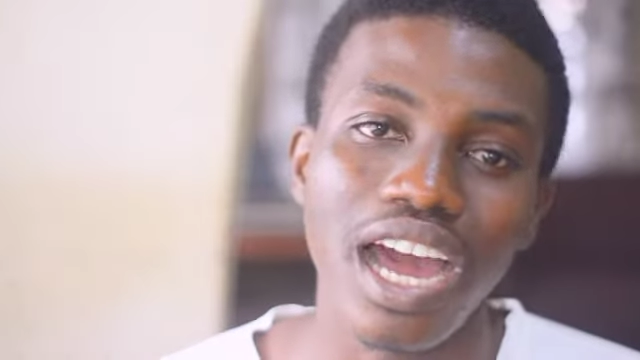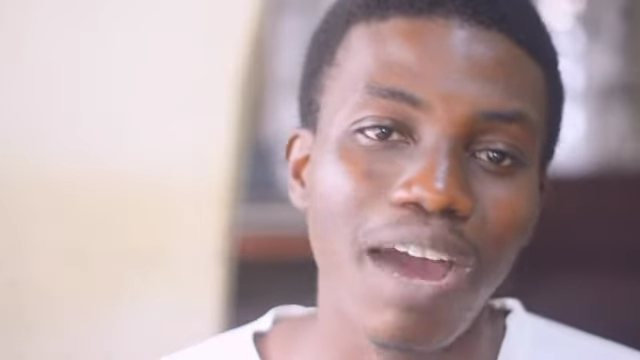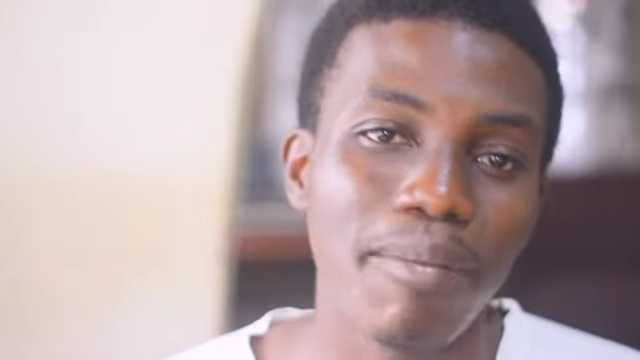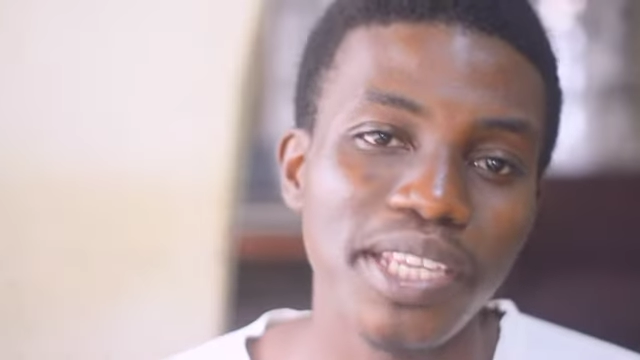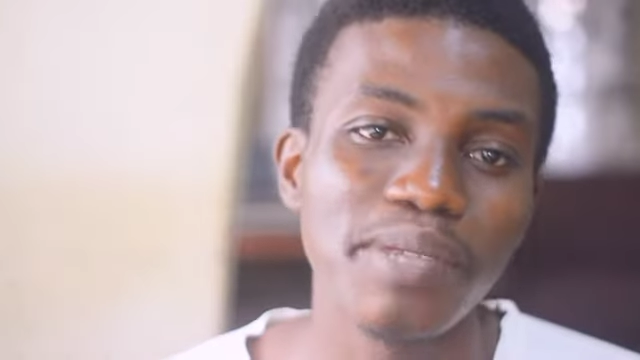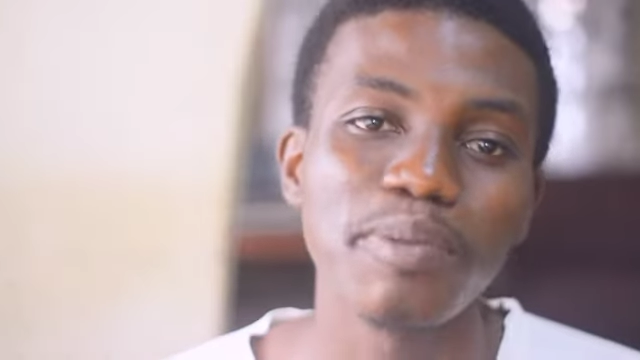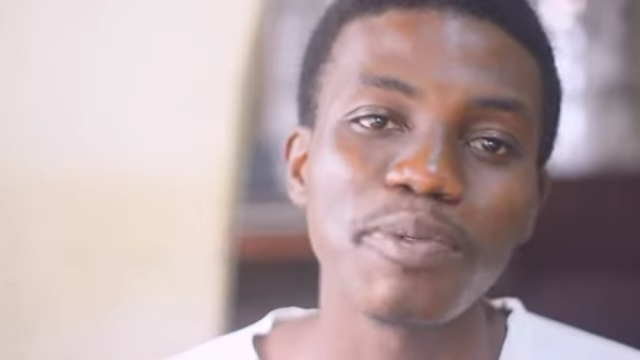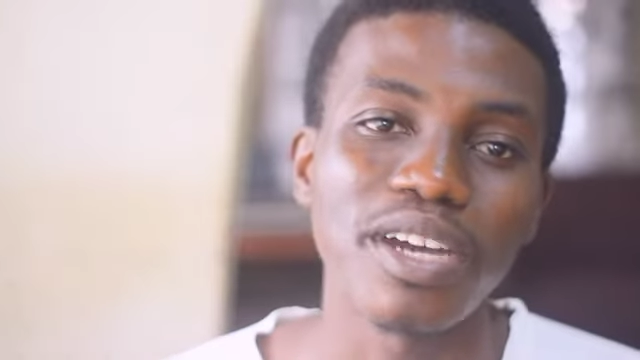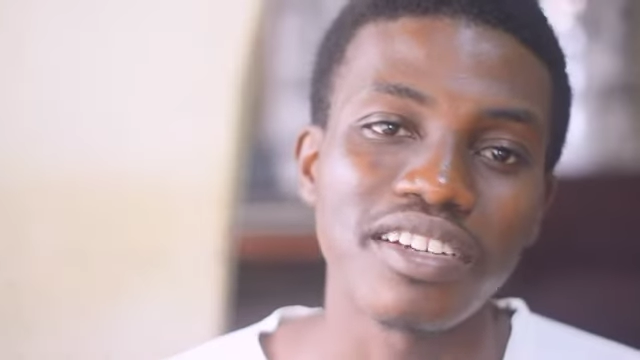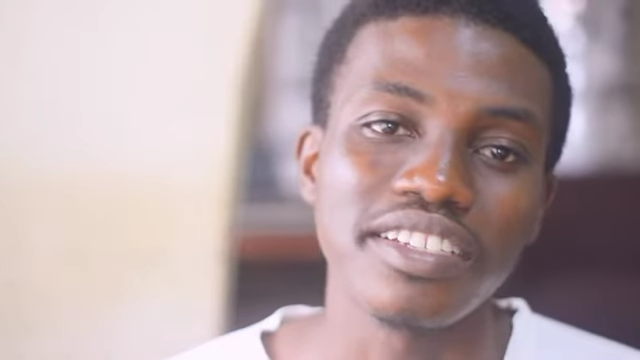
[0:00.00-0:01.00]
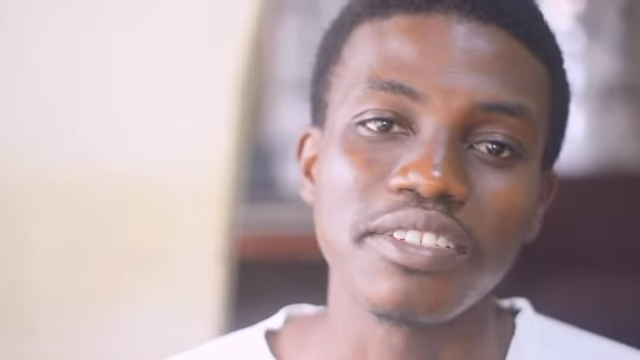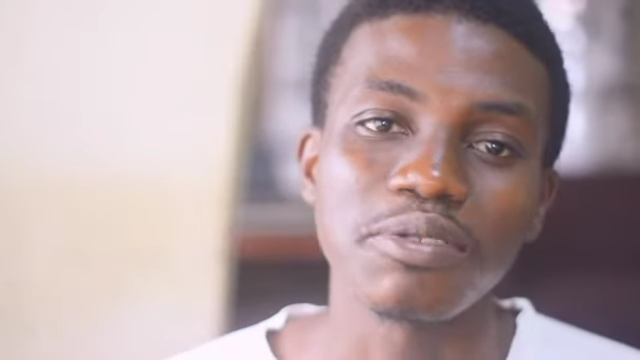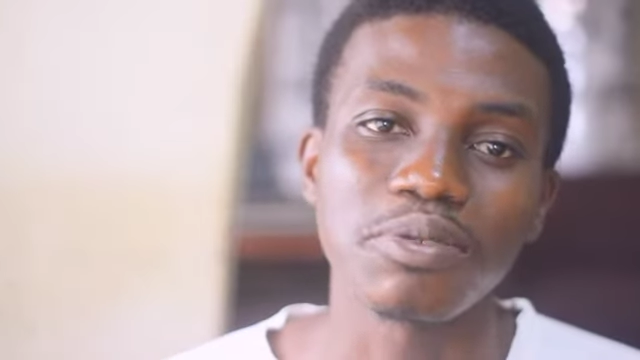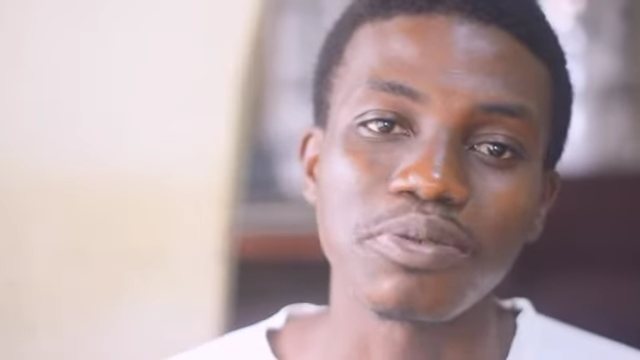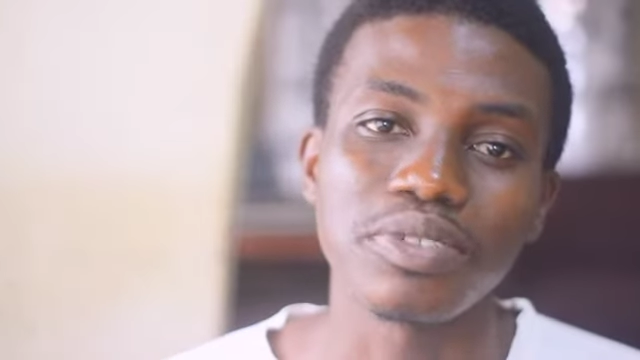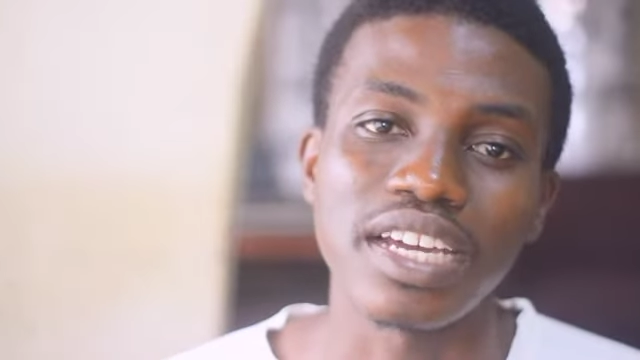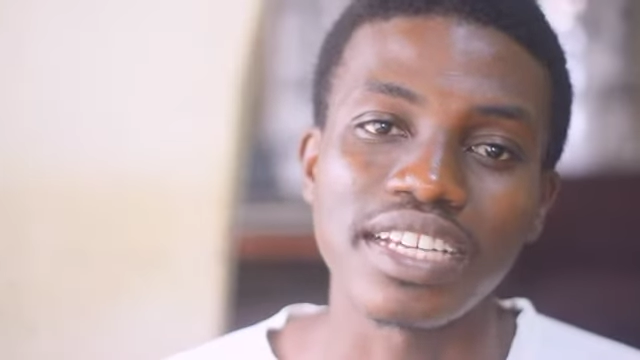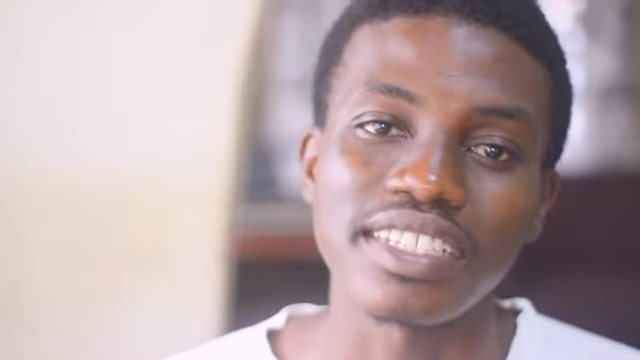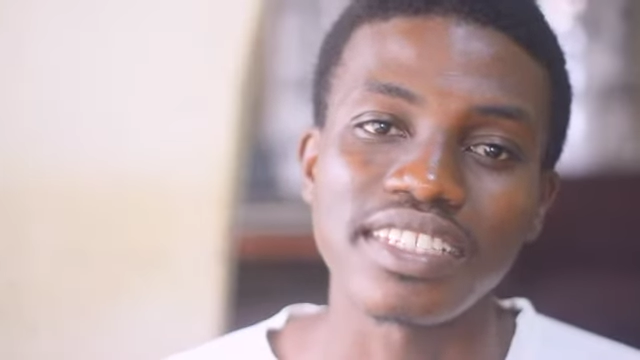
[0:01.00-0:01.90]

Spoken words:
How many people are ready to do that?